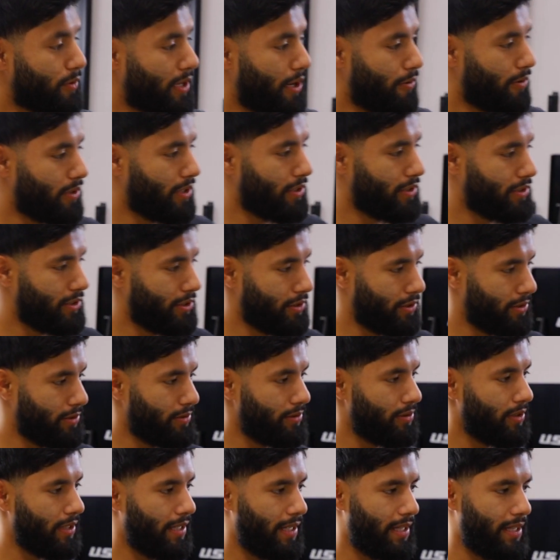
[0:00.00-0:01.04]
what I wanna
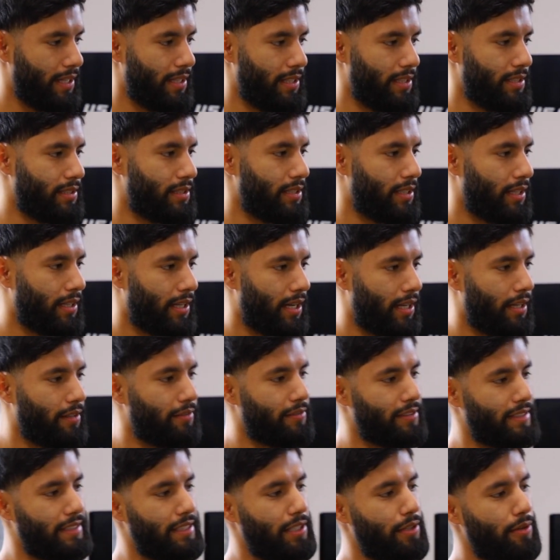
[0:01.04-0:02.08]
do is kind of
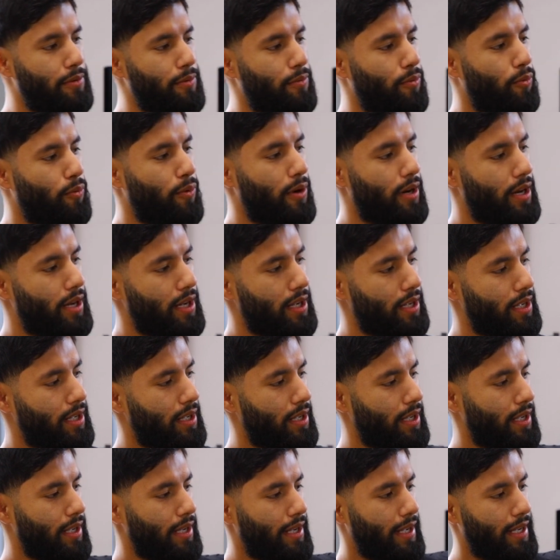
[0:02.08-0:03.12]
see what
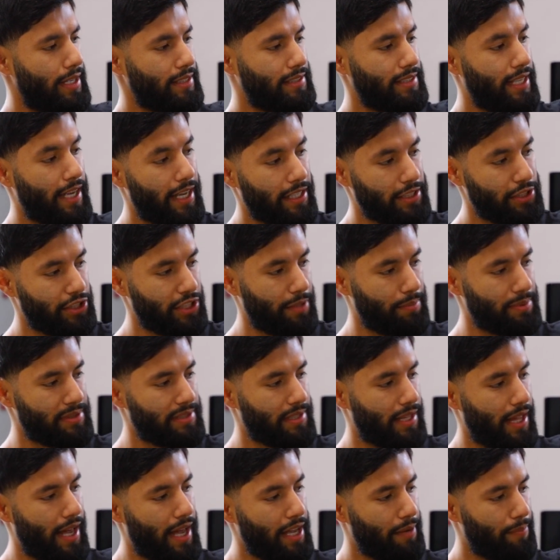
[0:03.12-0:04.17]
his head shape
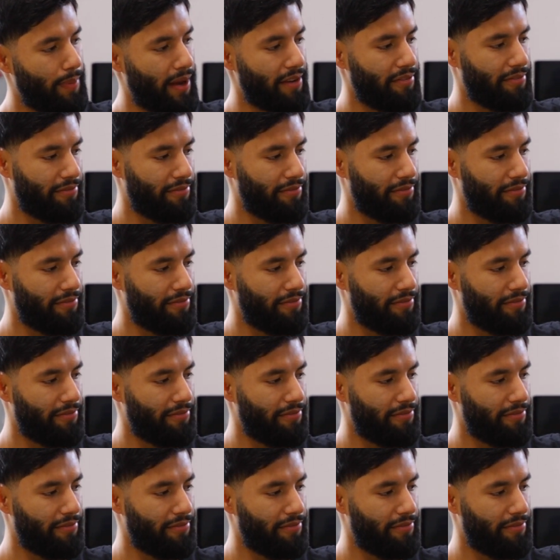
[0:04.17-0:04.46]
is like by